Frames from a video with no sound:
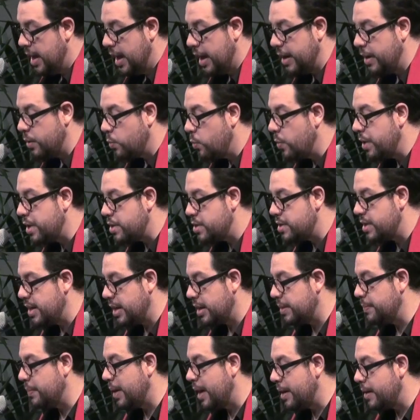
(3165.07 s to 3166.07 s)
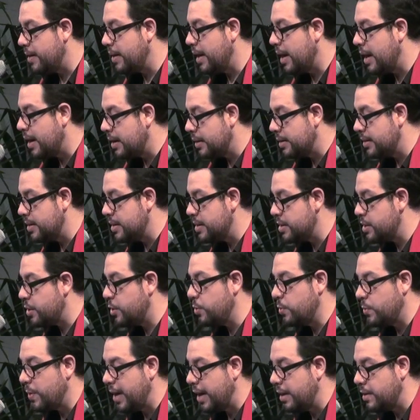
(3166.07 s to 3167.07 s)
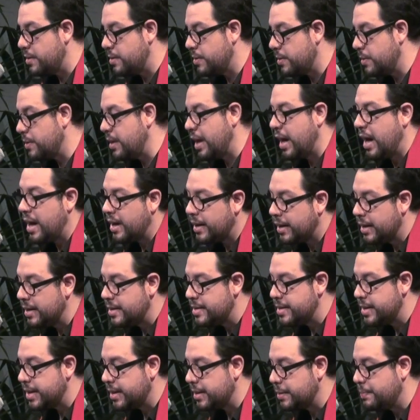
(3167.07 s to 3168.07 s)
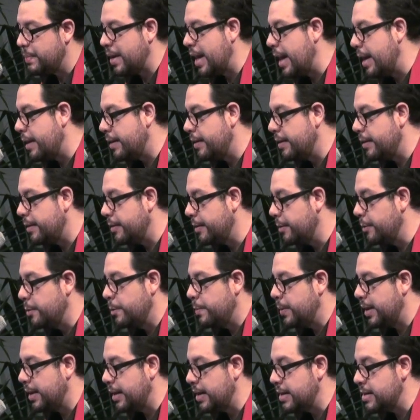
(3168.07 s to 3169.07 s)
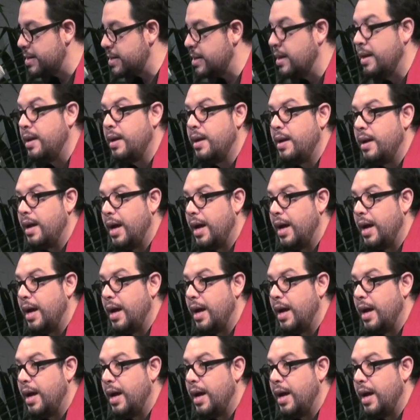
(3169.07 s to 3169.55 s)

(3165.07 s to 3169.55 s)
and in which they admired artists, curator, architect, planner, urbanist,